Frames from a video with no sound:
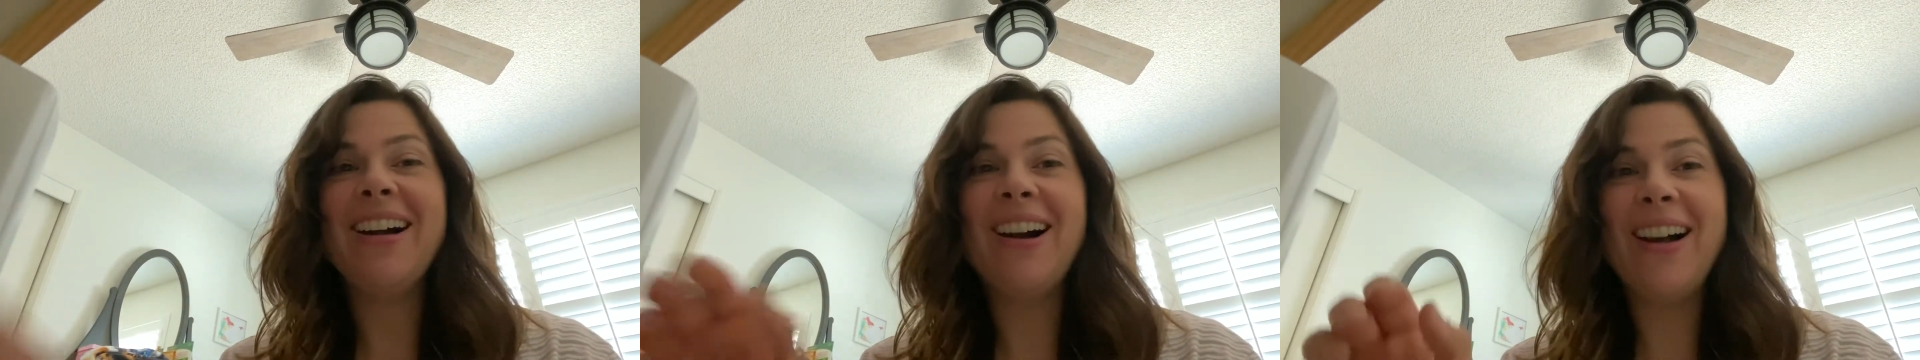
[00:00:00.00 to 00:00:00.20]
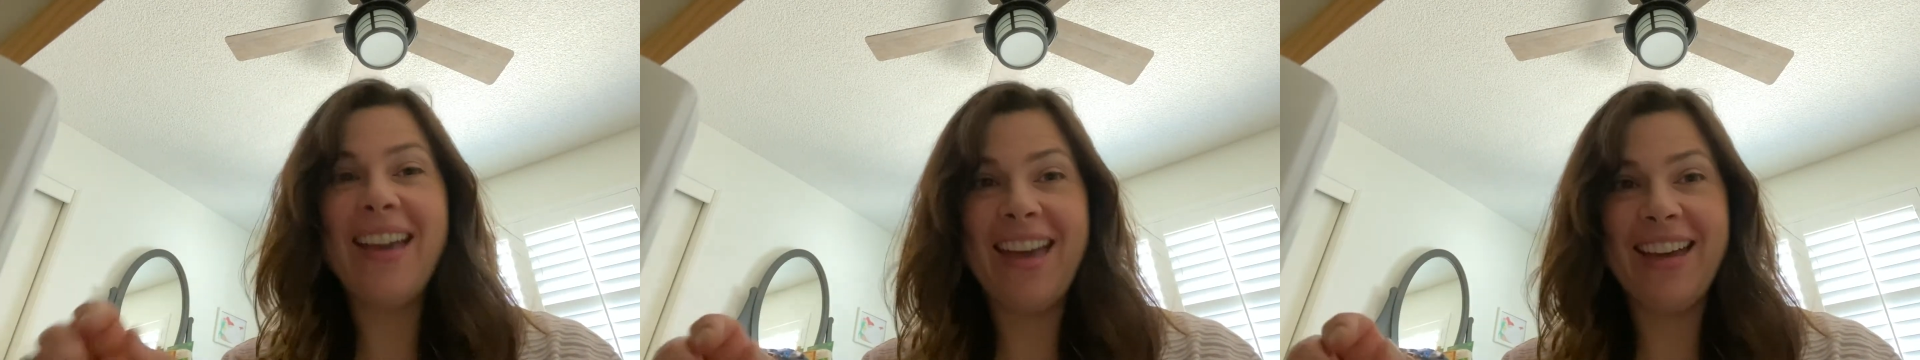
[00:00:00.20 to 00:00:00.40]

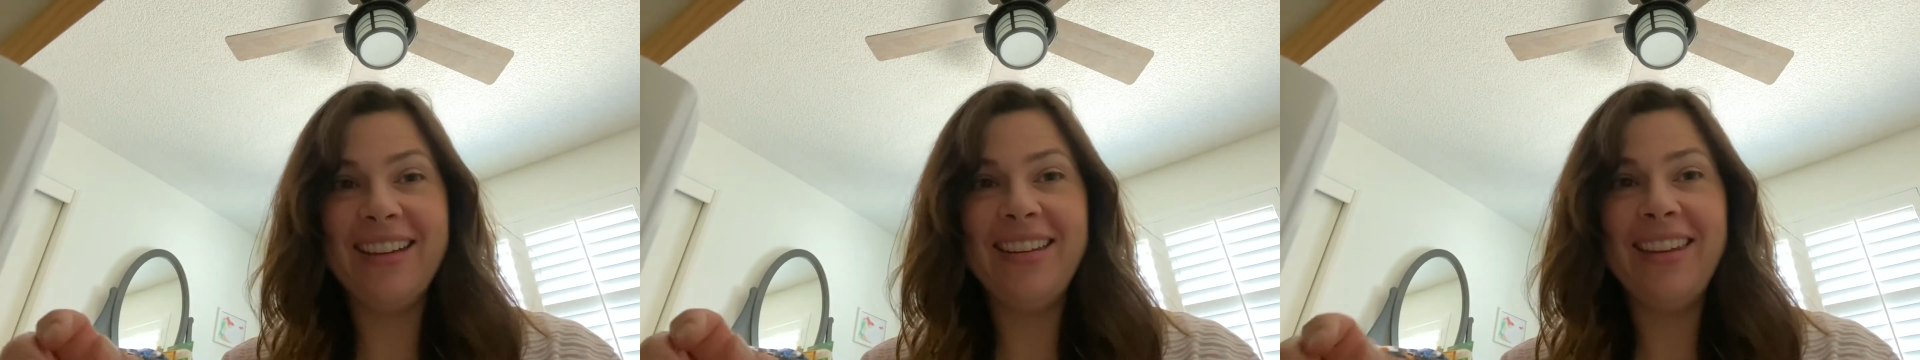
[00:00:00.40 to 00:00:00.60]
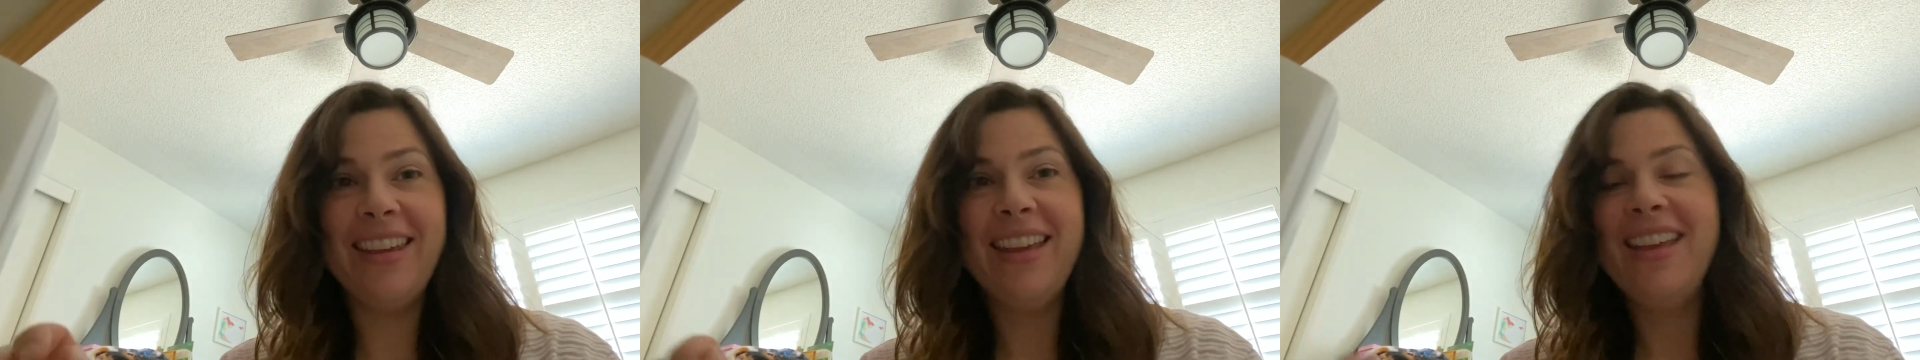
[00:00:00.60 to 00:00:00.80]

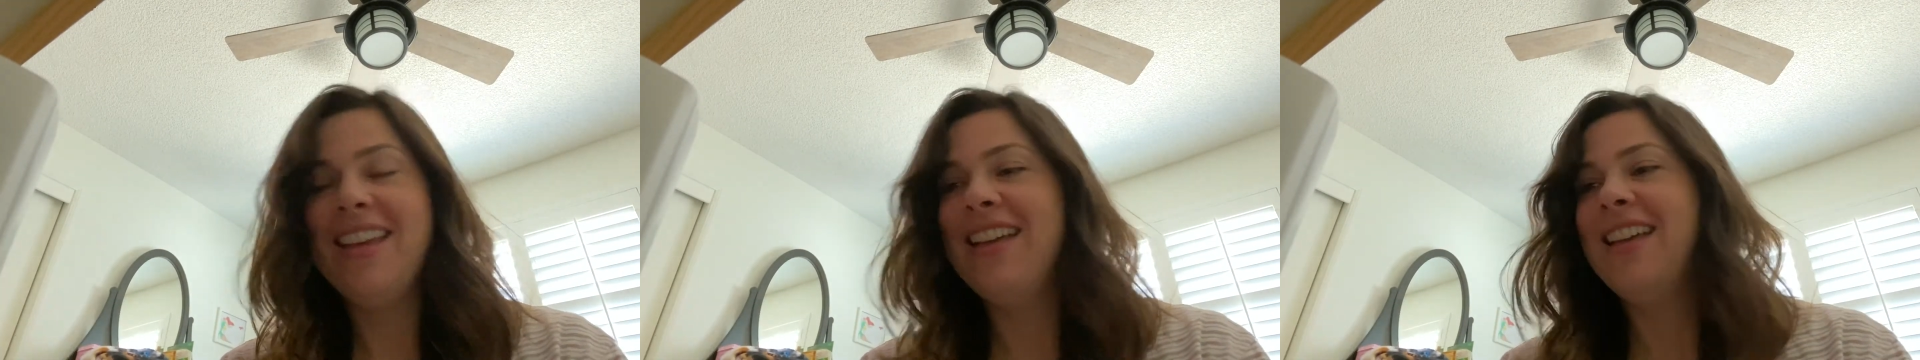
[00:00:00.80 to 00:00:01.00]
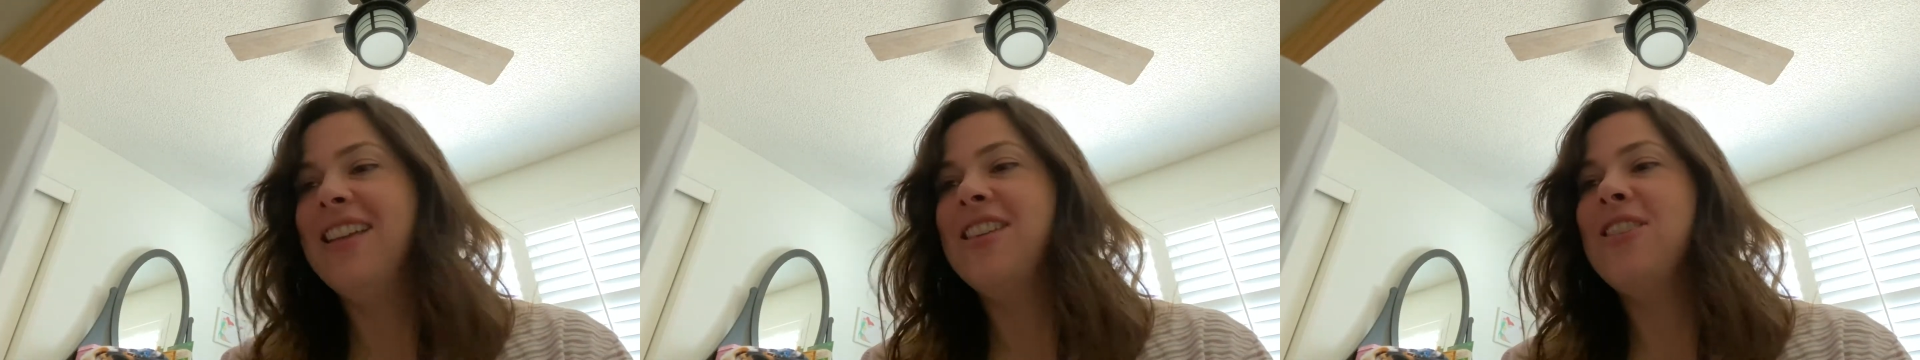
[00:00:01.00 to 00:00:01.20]
And
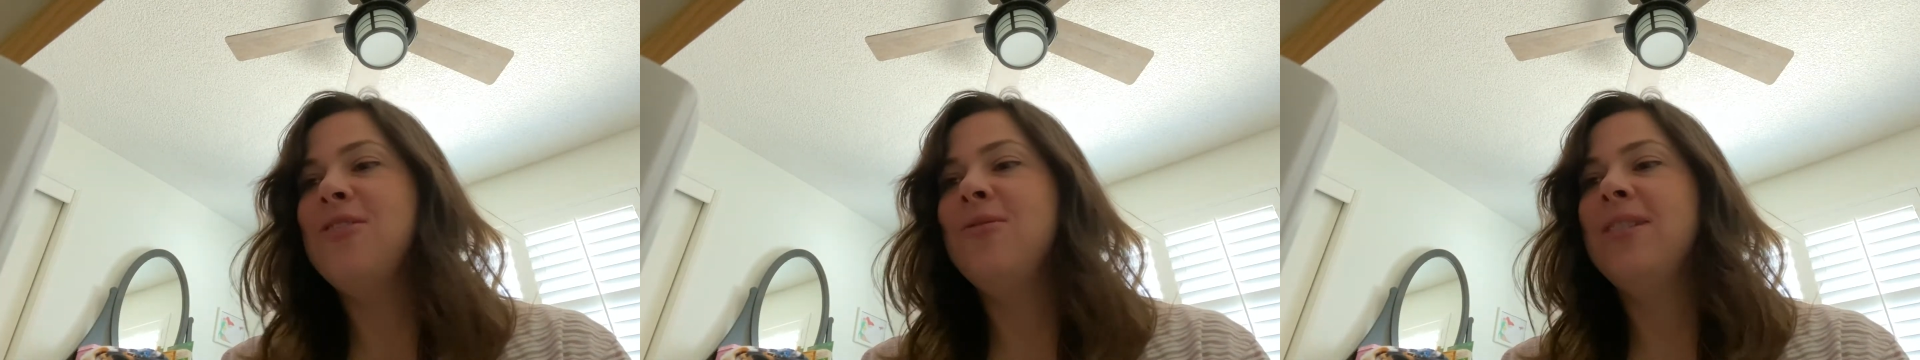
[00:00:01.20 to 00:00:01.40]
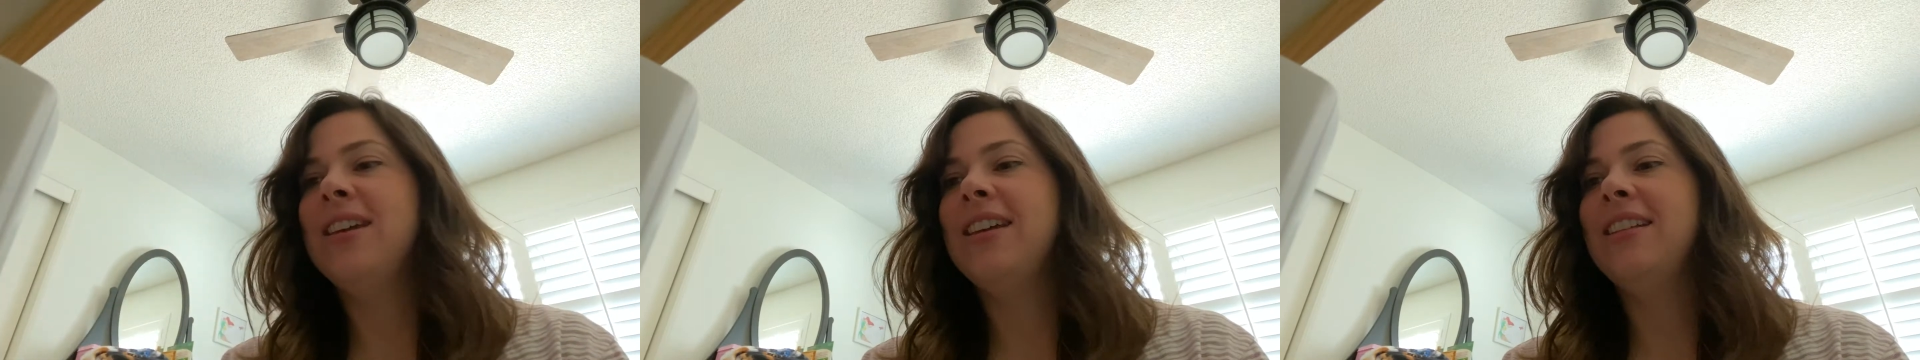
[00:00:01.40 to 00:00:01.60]
you
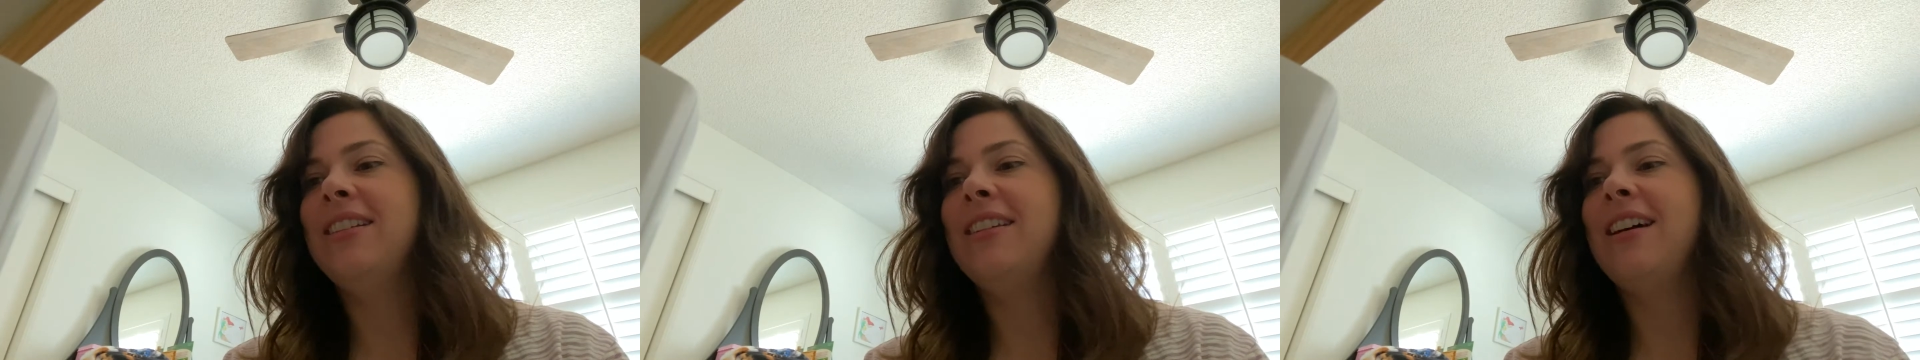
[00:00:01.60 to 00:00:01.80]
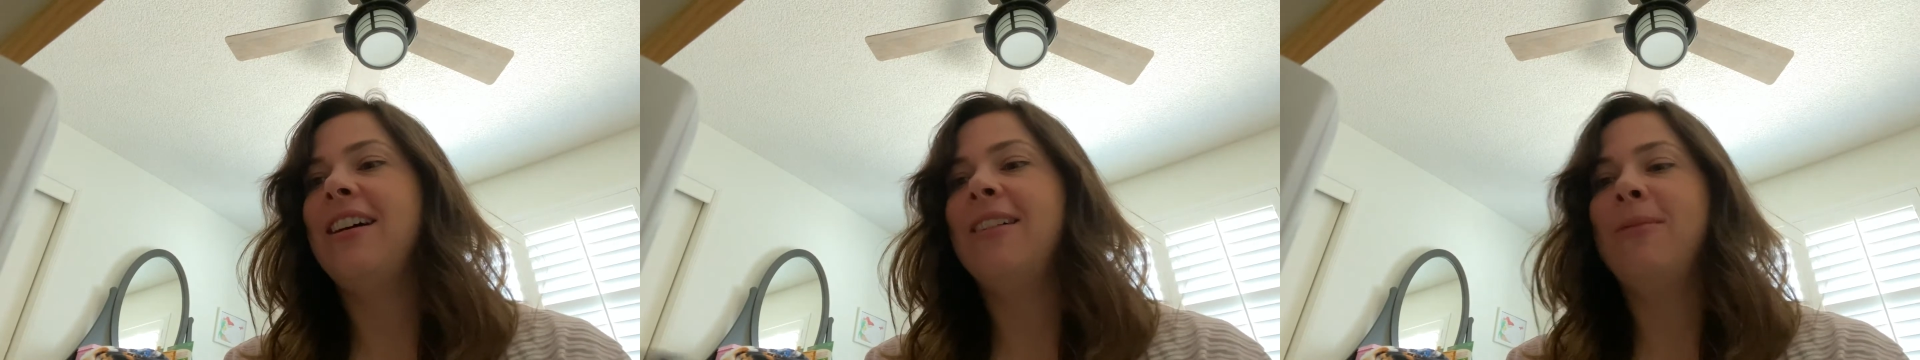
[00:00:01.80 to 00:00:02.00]
can
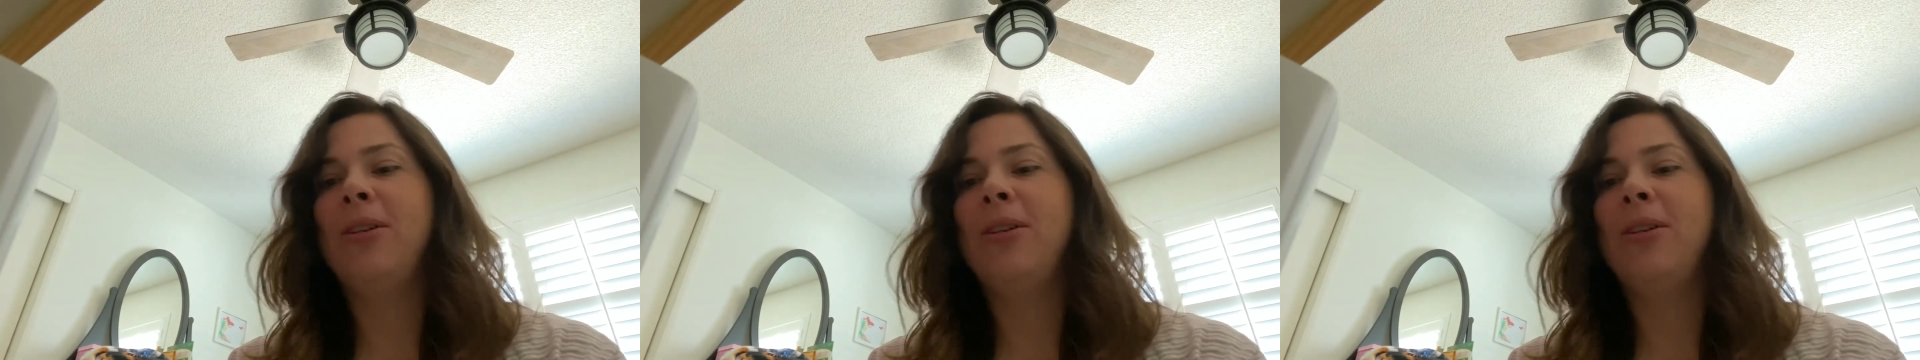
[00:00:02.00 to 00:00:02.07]
um,